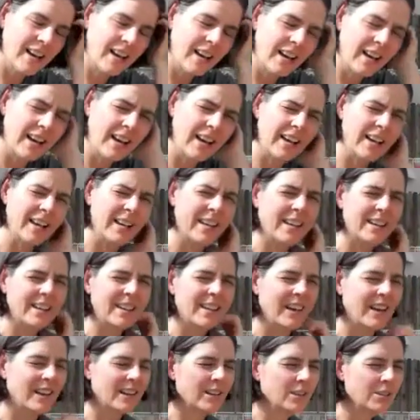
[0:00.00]

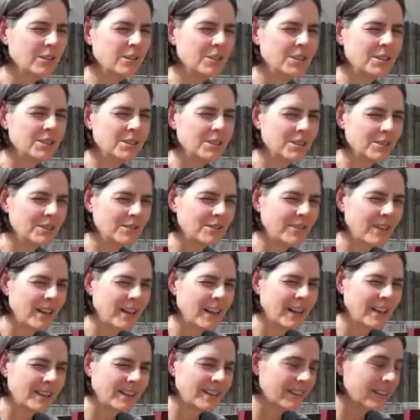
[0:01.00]
I alluded to the
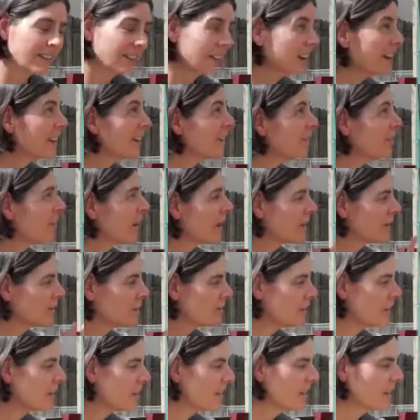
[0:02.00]
fact that my
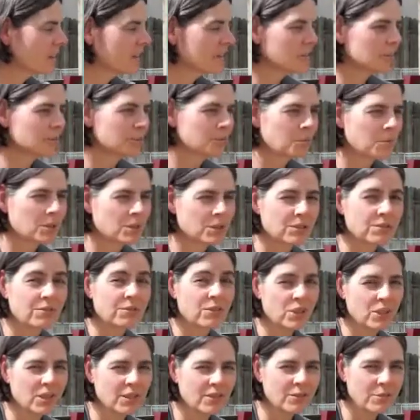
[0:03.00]
greenhouse was
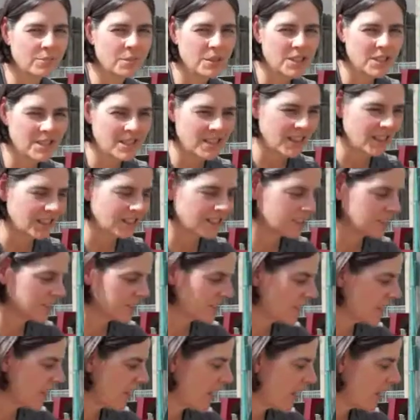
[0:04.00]
full of
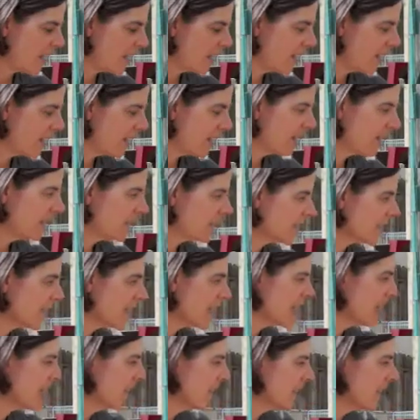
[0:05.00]
mistakes, and
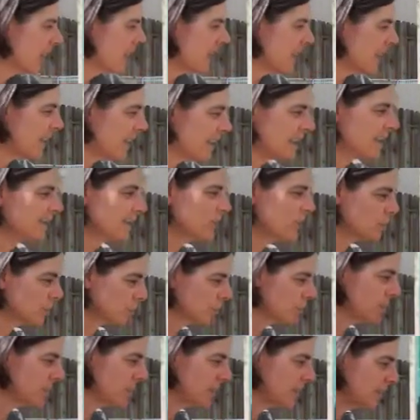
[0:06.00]
it
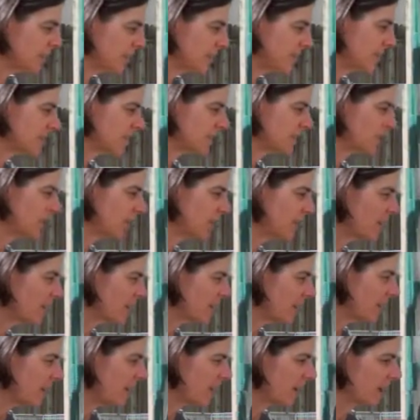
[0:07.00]
truly is.
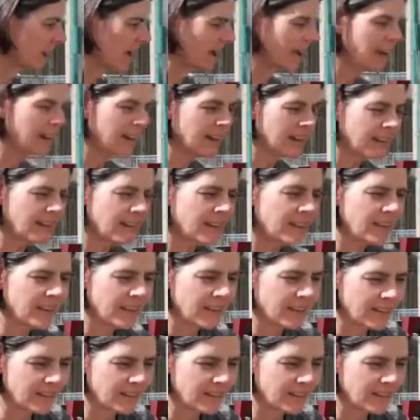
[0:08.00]
I